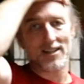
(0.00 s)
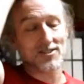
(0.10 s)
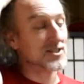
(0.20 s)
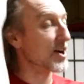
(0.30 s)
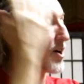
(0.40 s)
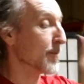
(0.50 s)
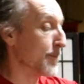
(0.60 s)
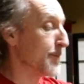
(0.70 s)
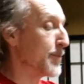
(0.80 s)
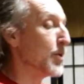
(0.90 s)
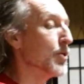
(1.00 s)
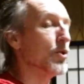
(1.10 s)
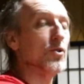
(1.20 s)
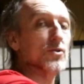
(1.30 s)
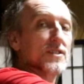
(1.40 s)
All right, so
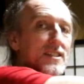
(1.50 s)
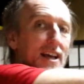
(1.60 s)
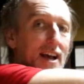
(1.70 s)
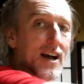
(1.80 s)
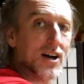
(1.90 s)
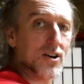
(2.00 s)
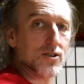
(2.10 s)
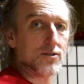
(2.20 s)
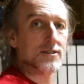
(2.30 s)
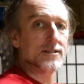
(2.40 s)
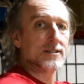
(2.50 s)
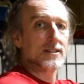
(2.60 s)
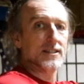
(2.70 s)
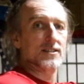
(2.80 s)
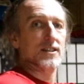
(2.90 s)
Poon Sao
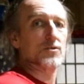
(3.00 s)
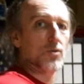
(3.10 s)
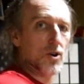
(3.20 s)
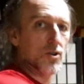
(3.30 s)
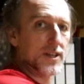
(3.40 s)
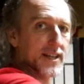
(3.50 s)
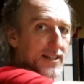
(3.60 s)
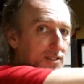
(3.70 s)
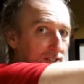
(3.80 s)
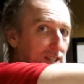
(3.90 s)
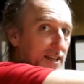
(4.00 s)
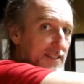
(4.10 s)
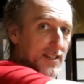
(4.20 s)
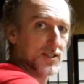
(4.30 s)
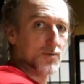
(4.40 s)
is this rolling
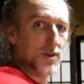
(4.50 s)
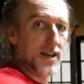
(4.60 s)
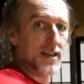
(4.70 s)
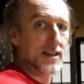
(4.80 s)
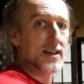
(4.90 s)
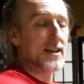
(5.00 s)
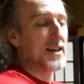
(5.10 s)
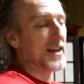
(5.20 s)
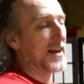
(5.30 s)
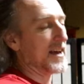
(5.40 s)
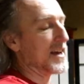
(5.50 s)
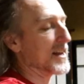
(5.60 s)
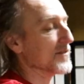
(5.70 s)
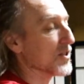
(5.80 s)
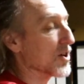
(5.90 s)
exercise this way,
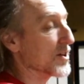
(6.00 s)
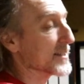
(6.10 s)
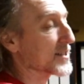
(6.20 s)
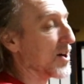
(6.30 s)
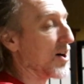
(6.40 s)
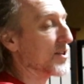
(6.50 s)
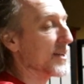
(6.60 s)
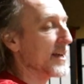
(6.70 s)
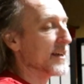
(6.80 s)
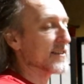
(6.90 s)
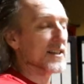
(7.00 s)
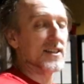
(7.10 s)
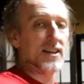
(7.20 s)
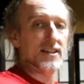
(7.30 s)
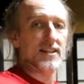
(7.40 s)
and I've learned it's called
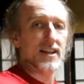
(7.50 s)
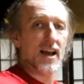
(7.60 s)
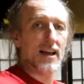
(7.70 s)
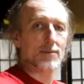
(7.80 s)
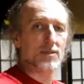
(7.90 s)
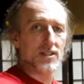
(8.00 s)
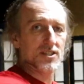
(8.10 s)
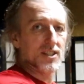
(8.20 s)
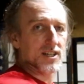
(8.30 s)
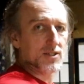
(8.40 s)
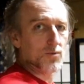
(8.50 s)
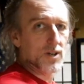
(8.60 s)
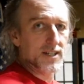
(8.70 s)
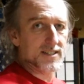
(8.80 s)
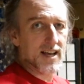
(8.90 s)
the yin and yang position because
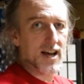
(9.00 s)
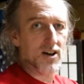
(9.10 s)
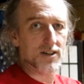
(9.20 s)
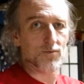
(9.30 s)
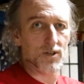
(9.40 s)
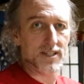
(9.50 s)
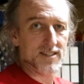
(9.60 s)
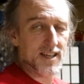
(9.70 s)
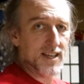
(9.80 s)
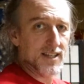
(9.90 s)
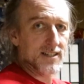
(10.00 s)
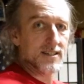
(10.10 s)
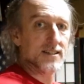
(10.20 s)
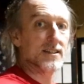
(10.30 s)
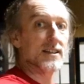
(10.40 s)
one is out and one is
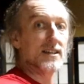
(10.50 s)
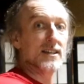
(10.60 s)
in.